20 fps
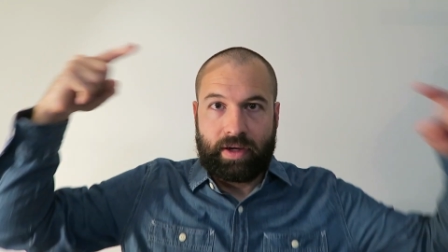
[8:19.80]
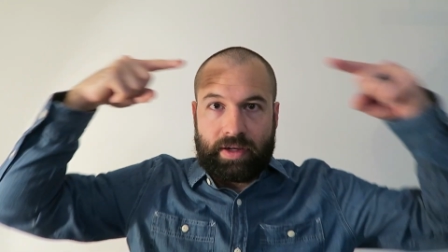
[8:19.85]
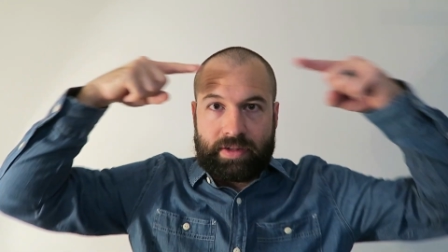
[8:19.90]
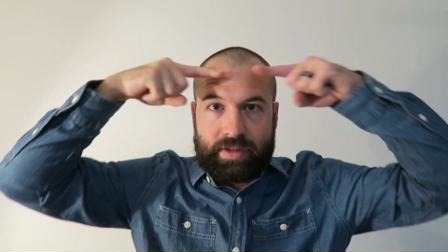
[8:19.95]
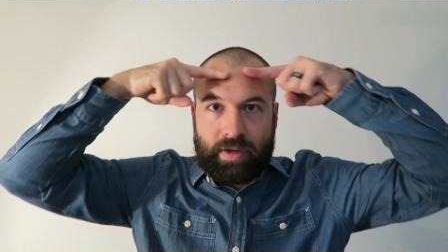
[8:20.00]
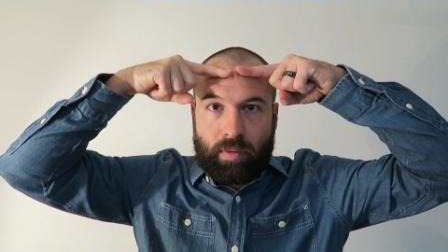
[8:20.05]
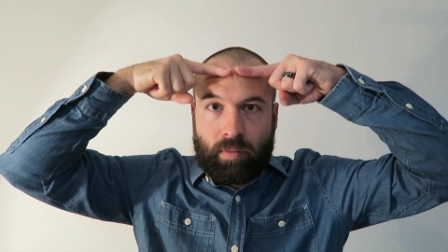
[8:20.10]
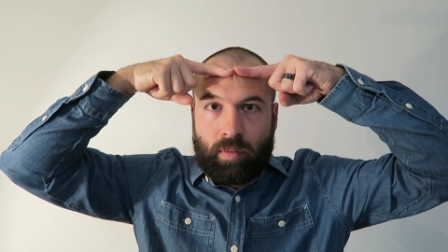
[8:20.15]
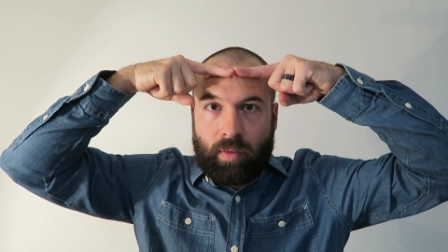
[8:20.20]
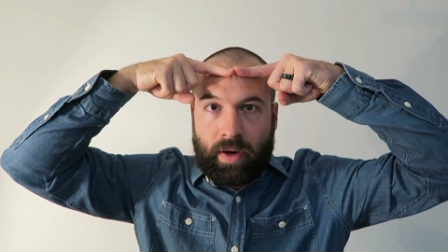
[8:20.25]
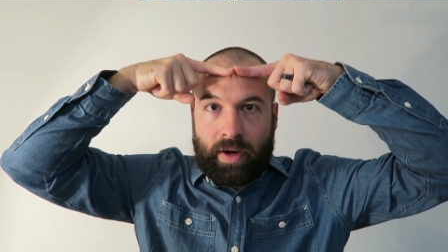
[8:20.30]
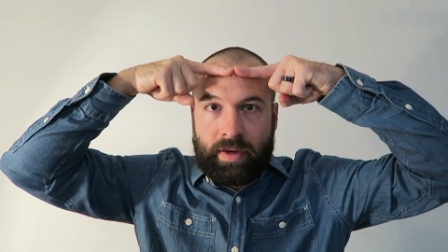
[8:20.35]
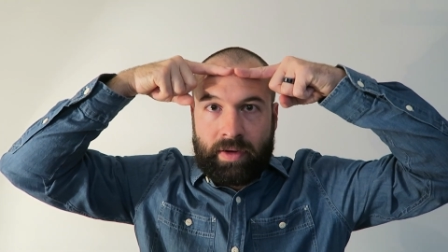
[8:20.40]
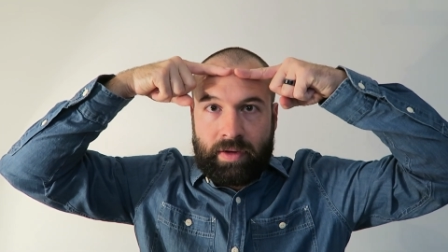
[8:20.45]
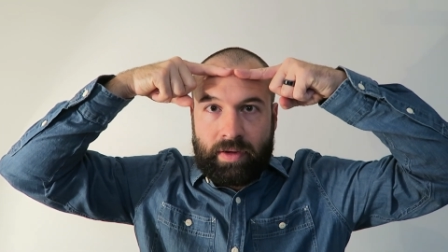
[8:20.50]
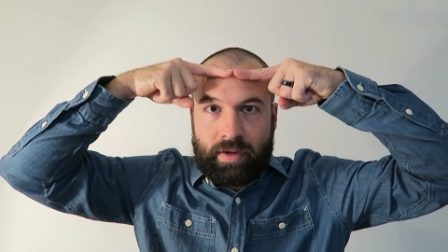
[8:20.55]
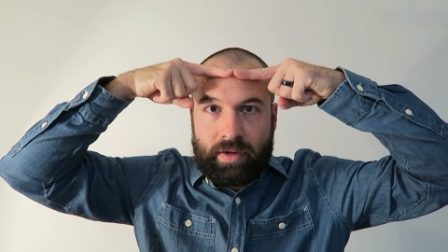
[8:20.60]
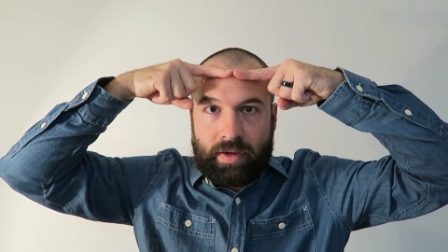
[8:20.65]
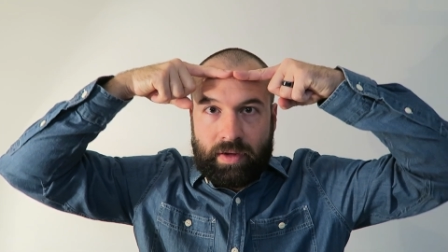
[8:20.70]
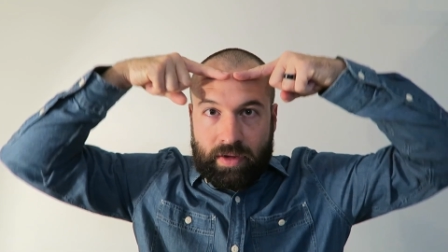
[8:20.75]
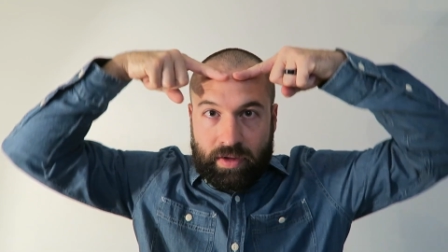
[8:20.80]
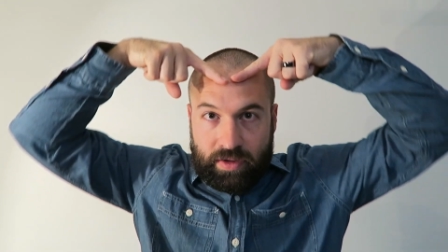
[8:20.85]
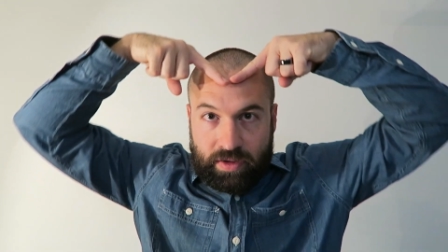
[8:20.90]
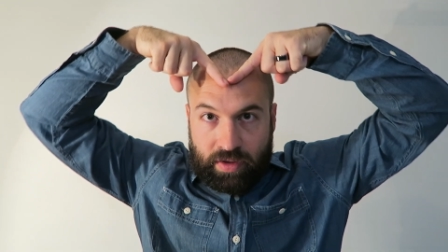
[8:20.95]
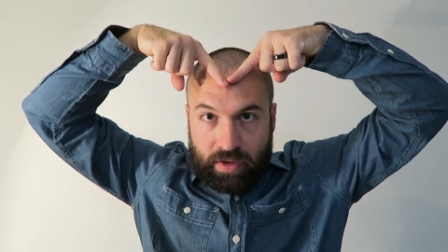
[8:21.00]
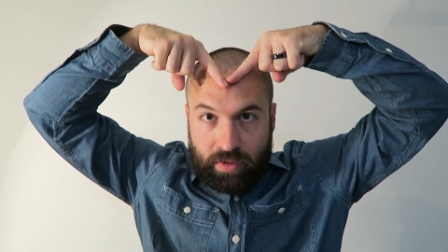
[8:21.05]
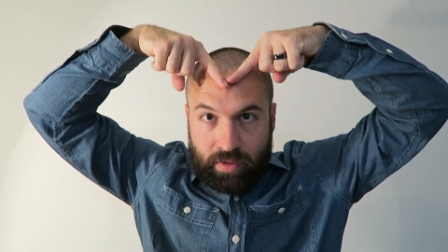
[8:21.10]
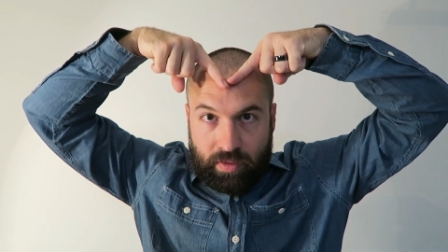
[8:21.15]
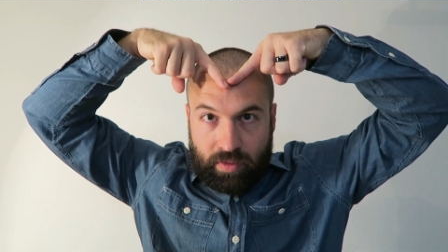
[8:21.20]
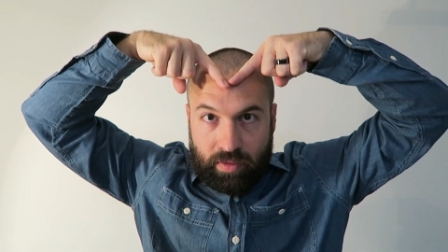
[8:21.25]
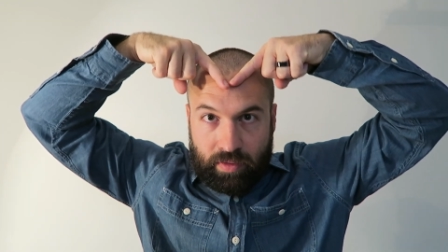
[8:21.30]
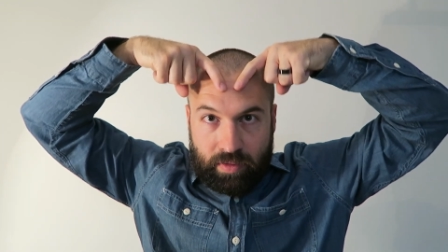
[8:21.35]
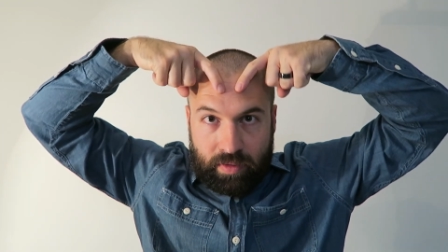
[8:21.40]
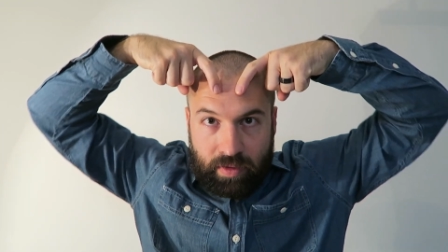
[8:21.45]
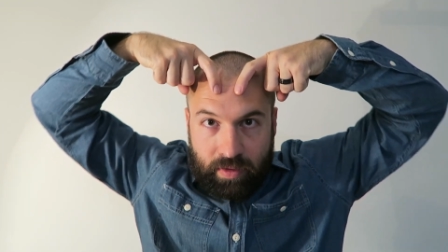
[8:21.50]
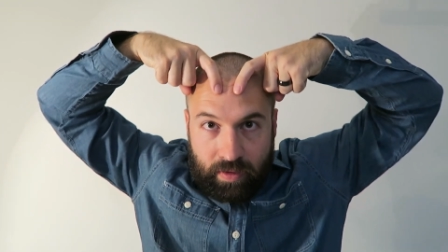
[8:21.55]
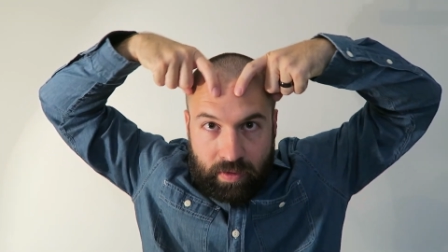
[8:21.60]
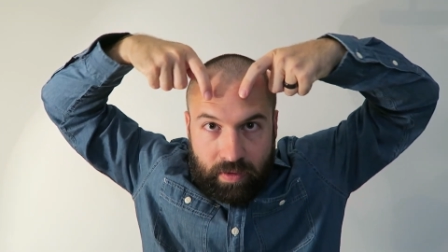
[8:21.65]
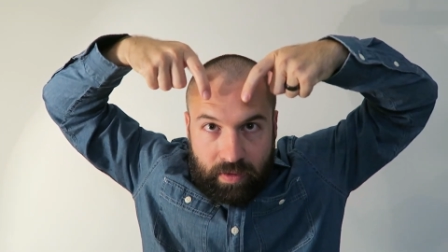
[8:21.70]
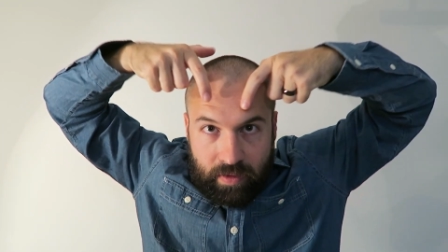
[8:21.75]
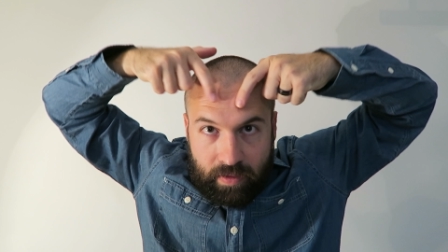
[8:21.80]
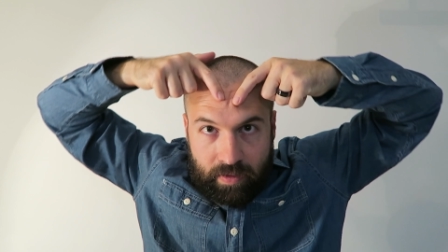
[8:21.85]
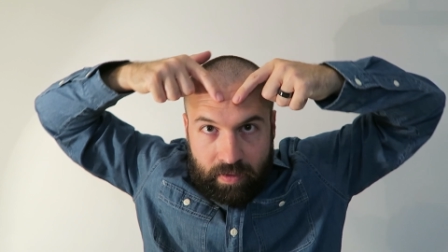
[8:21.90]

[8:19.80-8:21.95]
Is it one, two,